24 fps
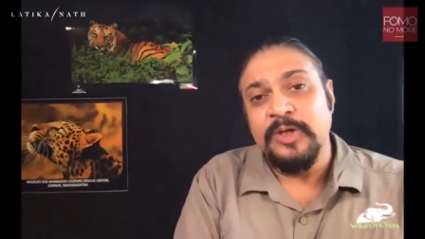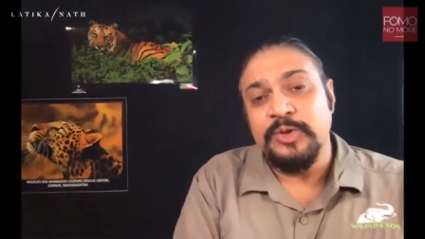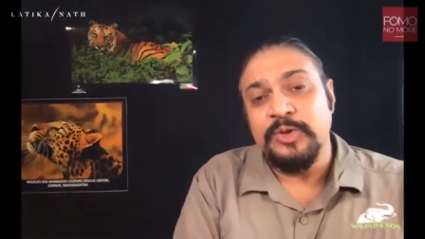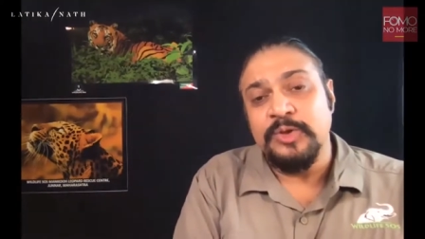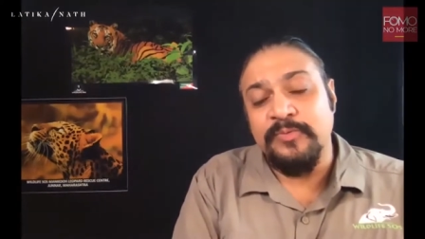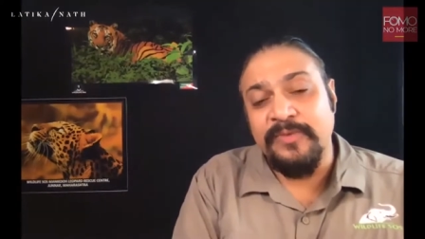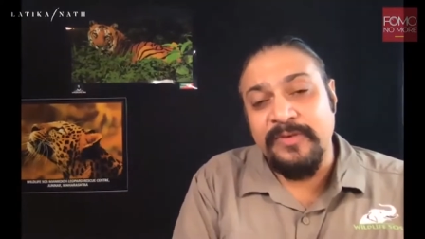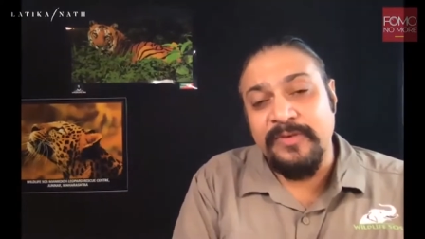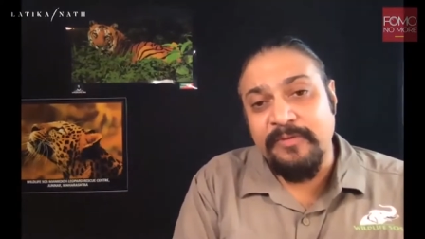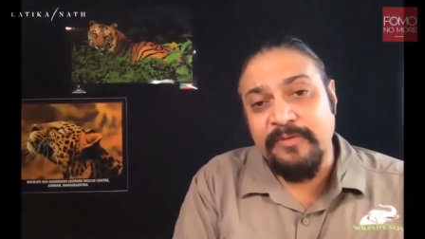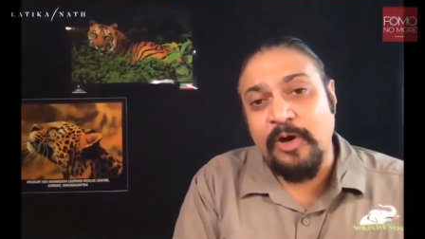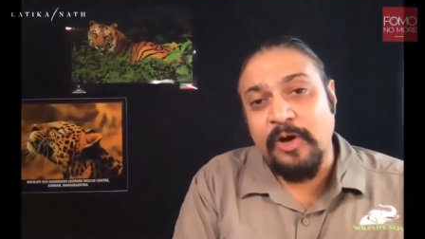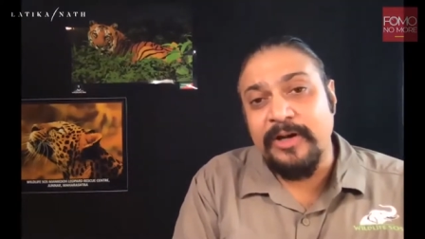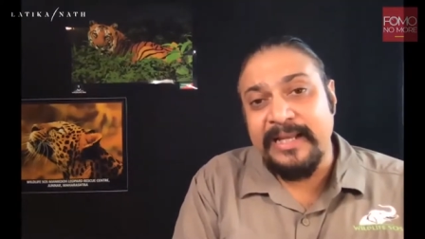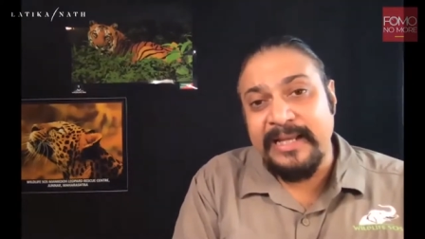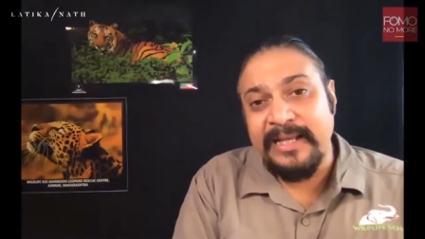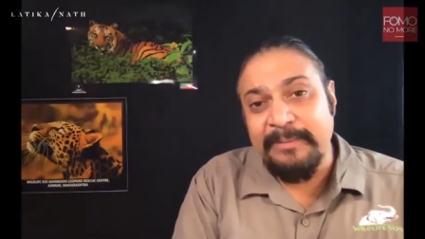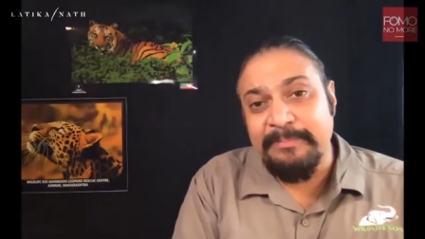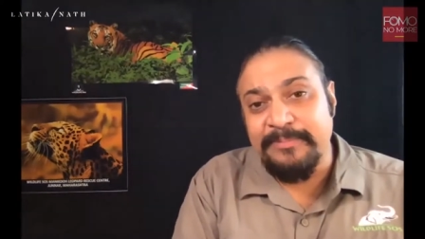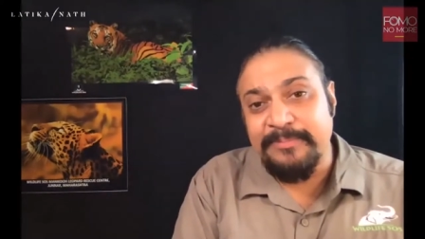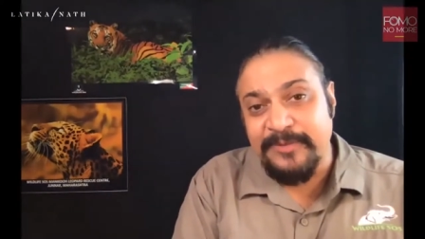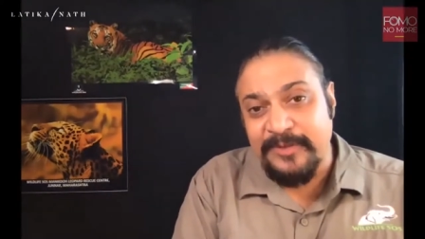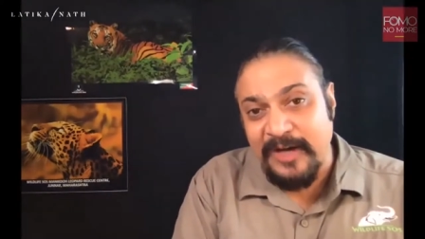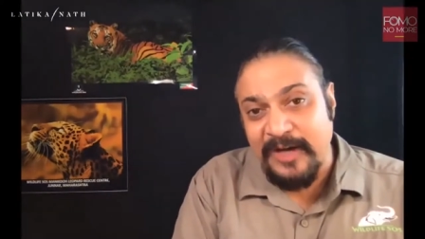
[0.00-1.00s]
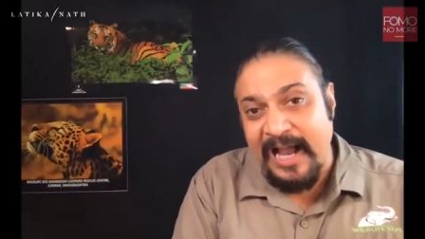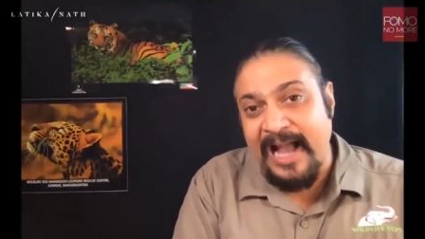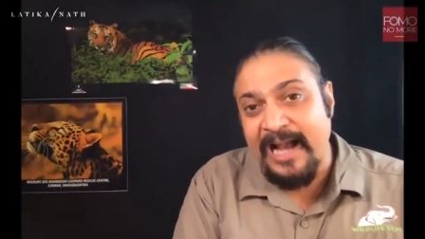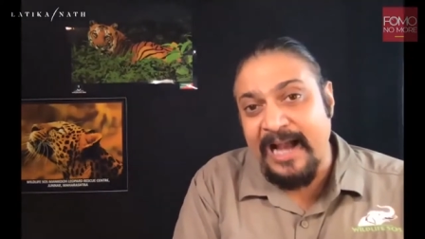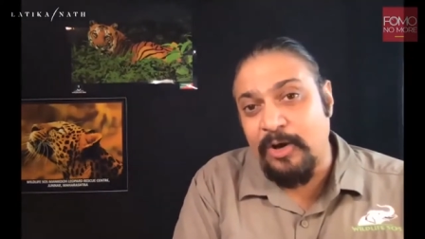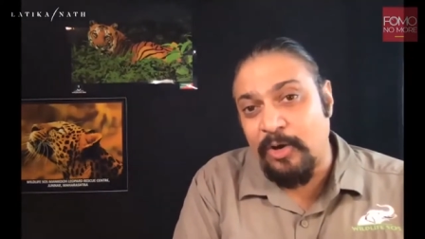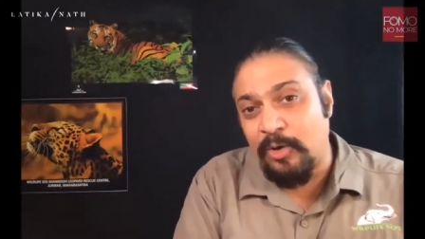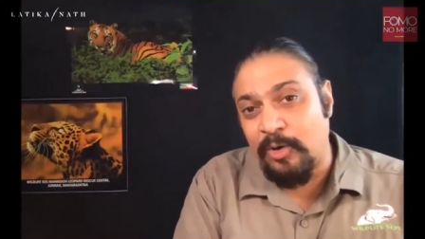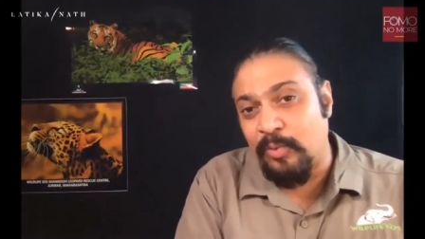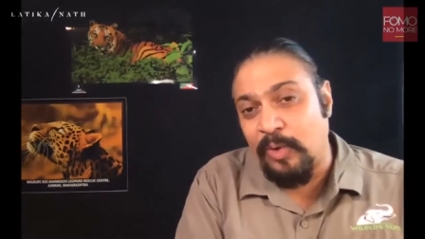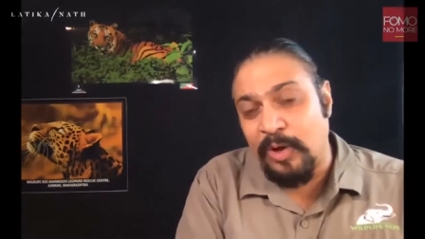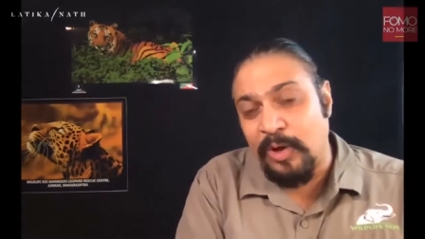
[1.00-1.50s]
So we've got to keep
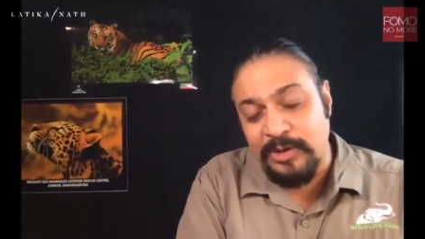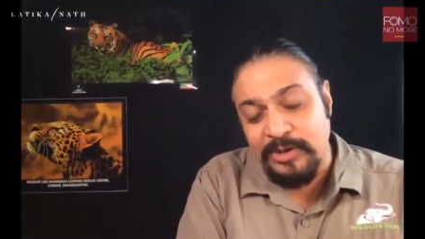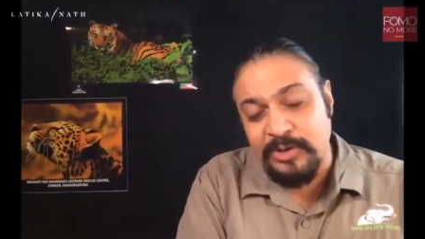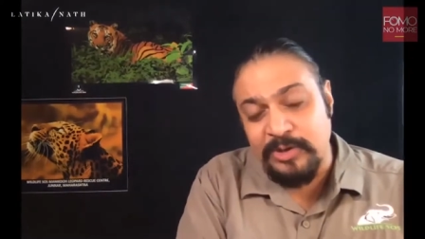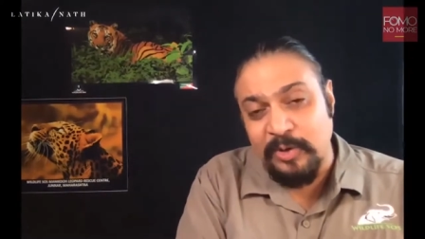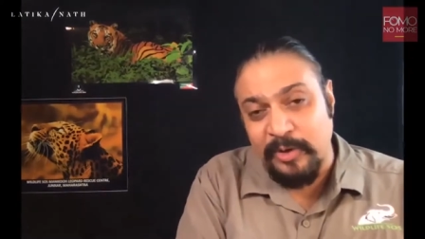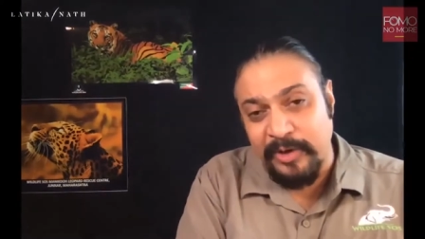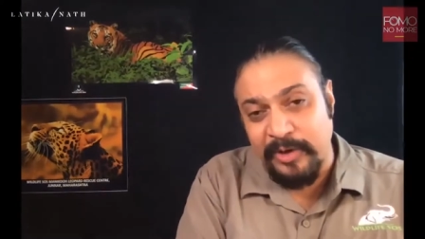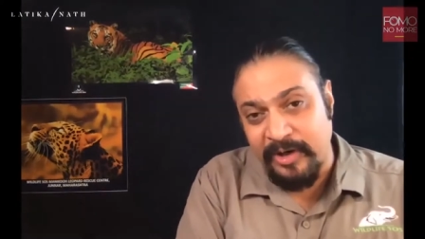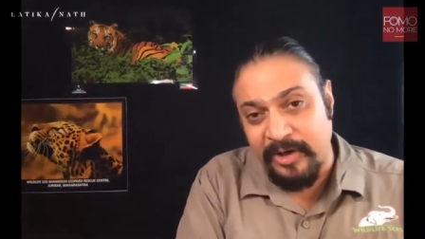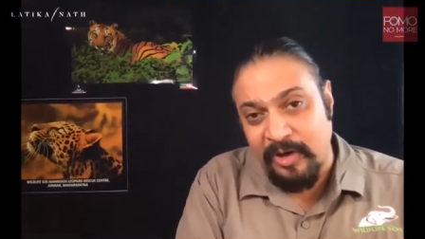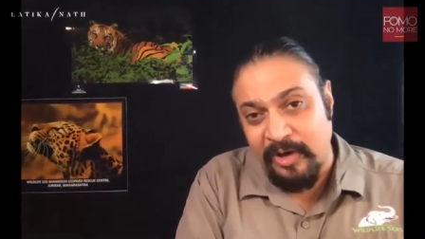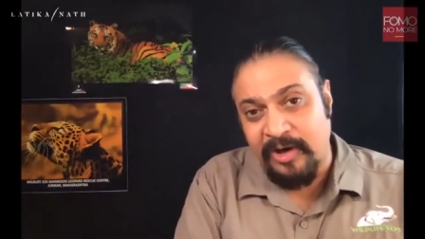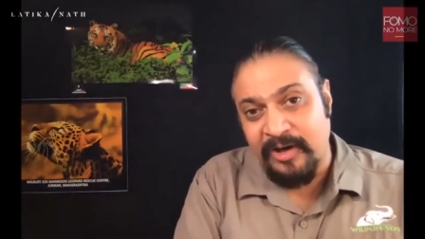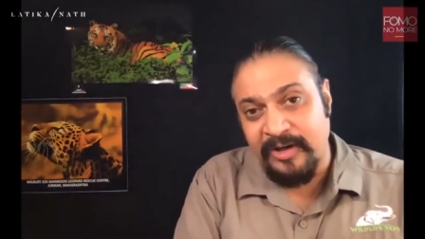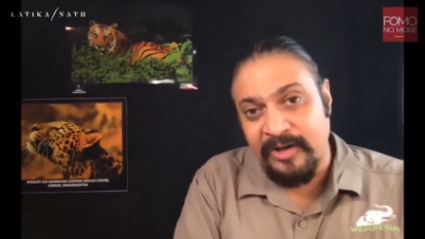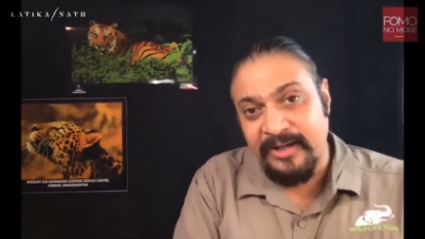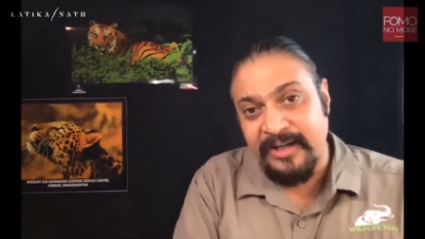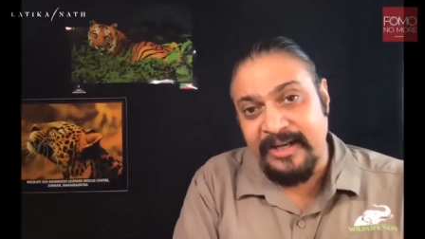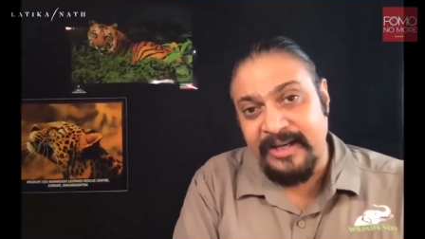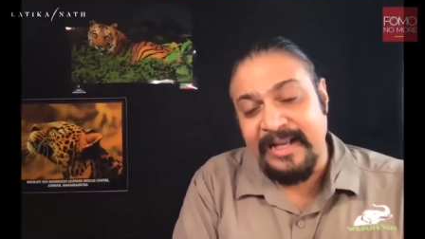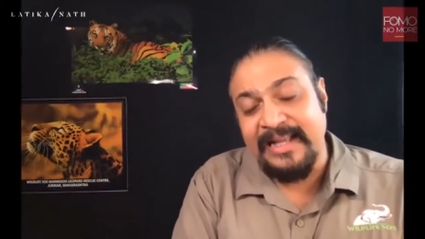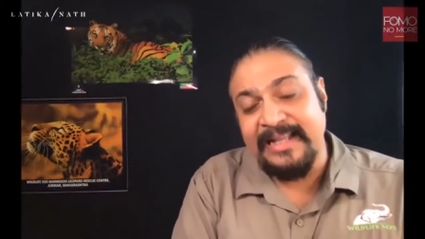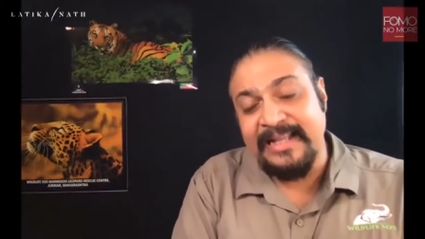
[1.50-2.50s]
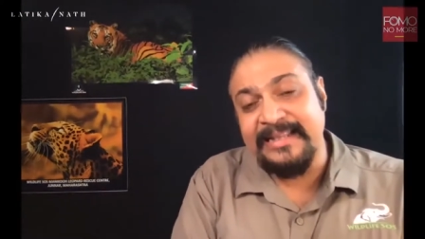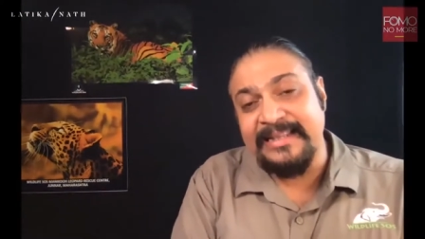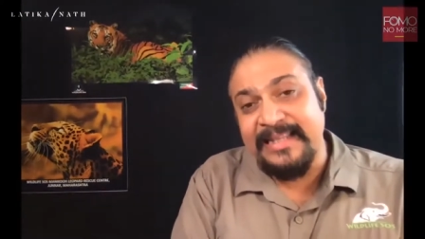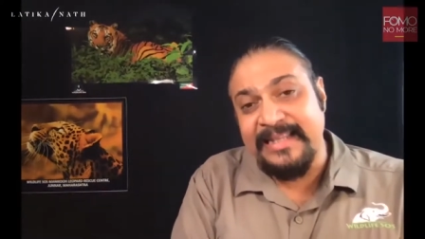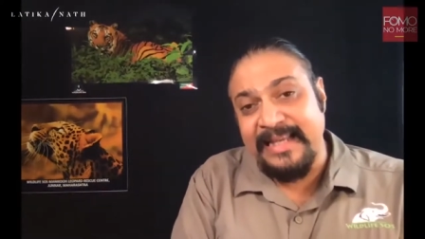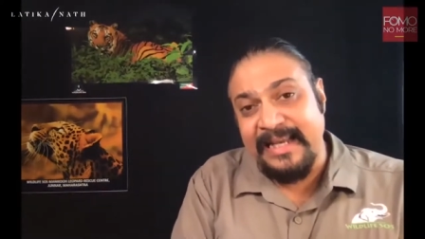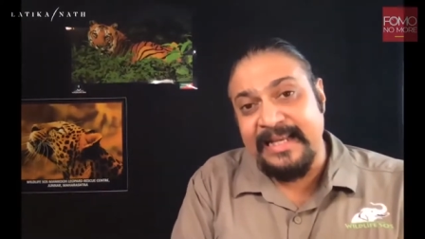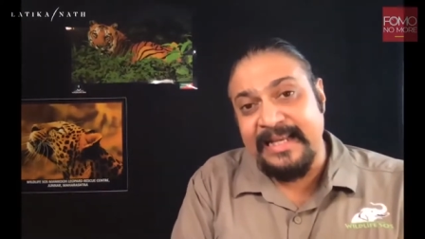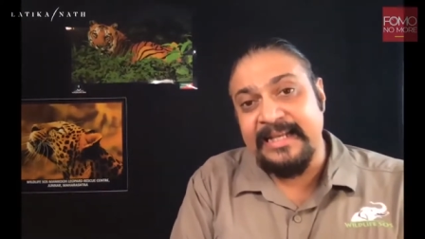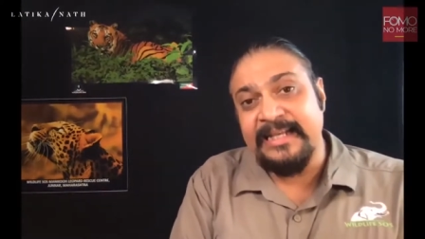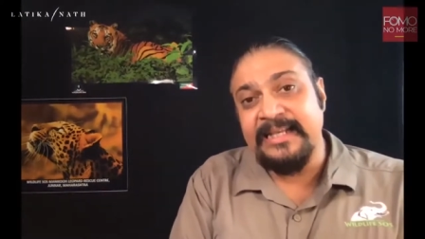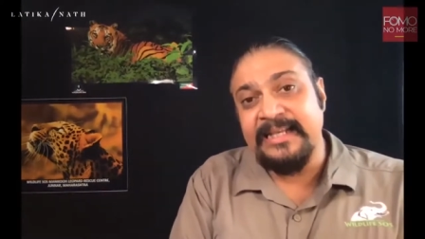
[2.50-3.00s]
track of what's going on and
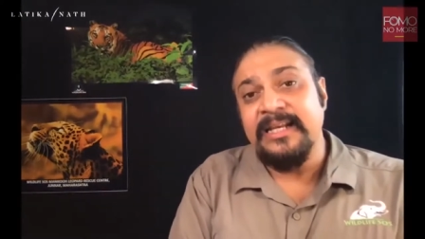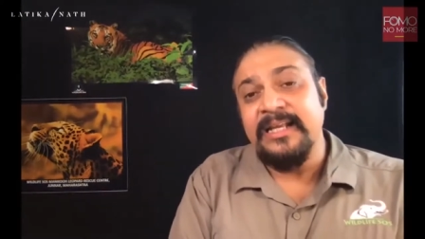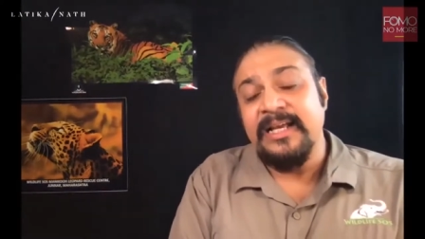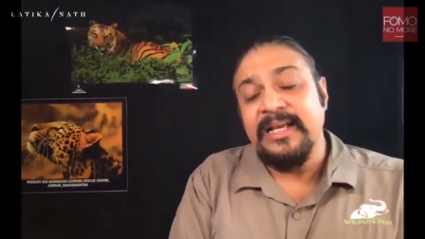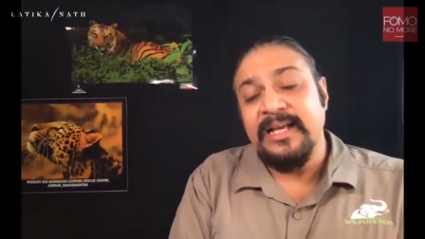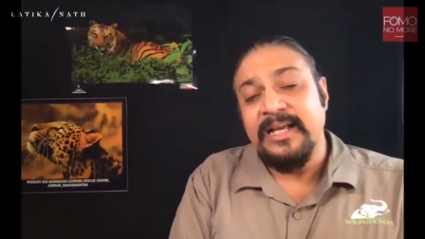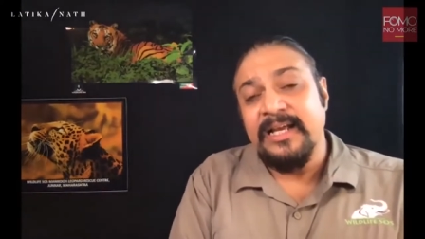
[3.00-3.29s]
then